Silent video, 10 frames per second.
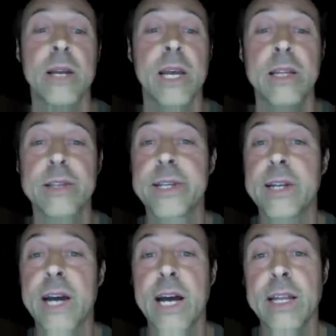And
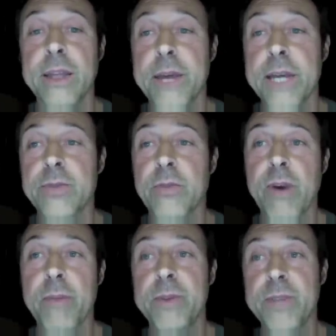listen, Holly, thanks for
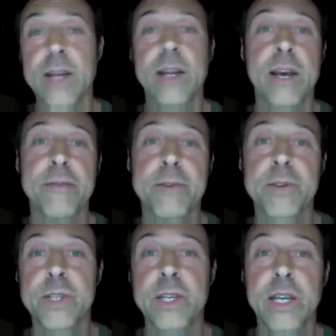representing
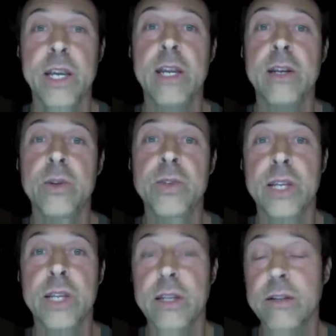FST in New
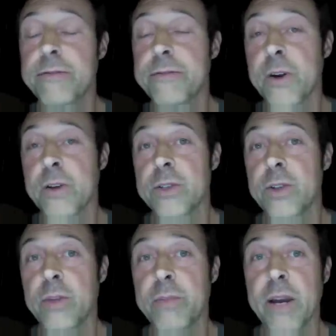Zealand first.
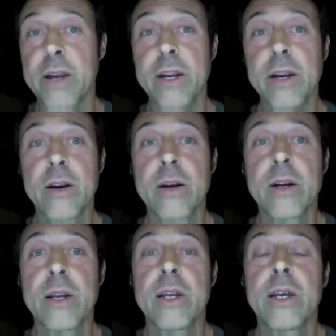You're the pioneer.
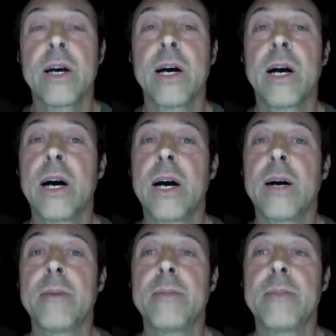
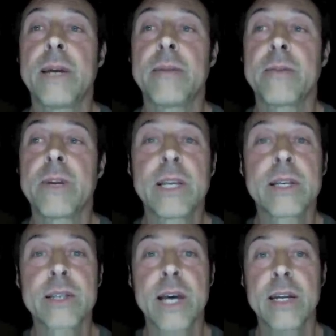And I'm really
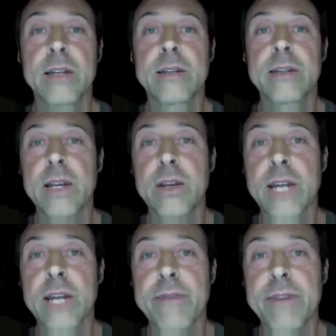excited that you
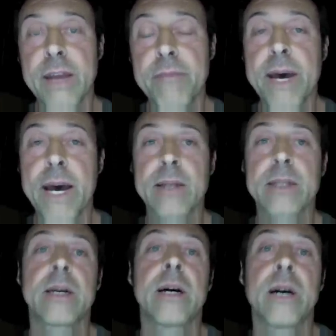can have an
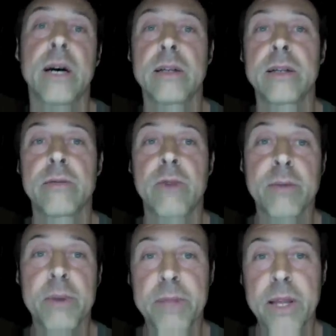impact on
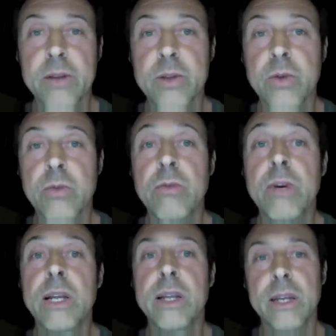rugby players who
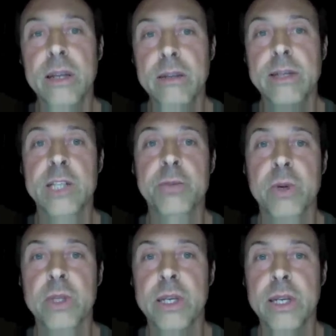really
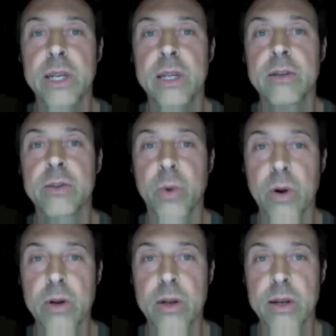desperately need this
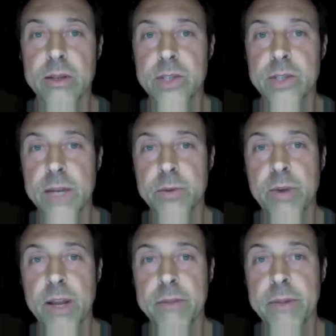work, as James would
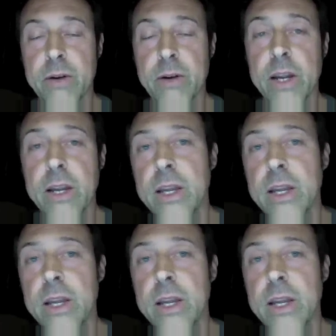probably agree.